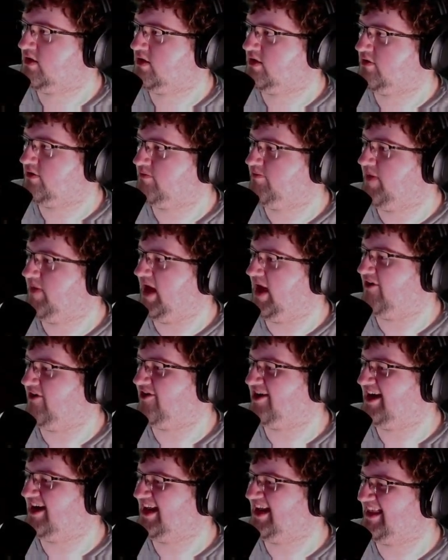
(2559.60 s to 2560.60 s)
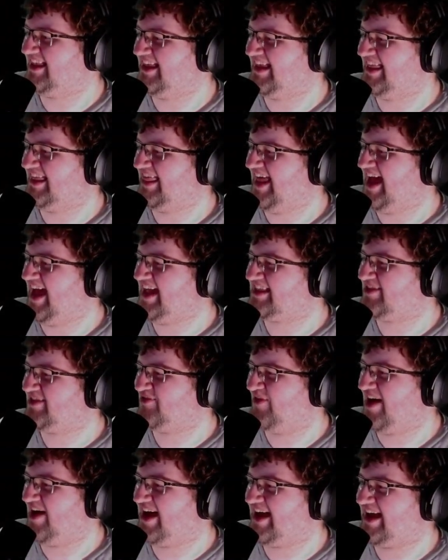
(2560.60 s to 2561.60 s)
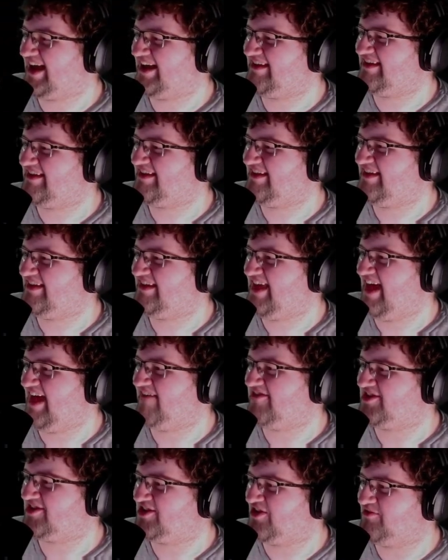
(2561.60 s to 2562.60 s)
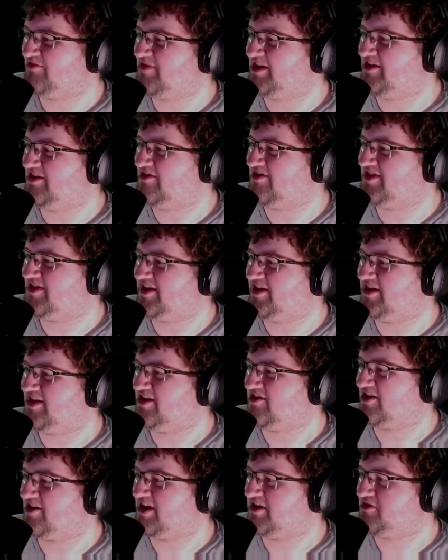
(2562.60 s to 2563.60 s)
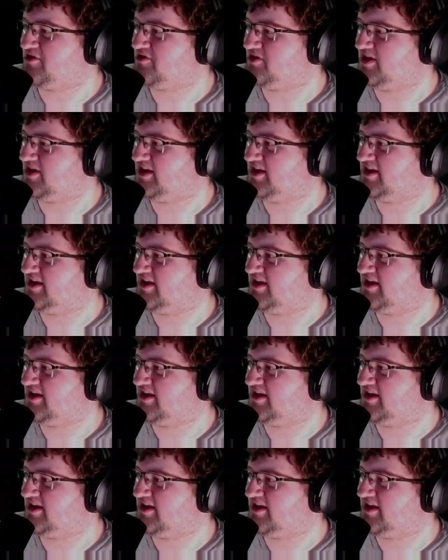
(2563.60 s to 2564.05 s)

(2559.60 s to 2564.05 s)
Power. That's why Gavin told me to use the Uriuli.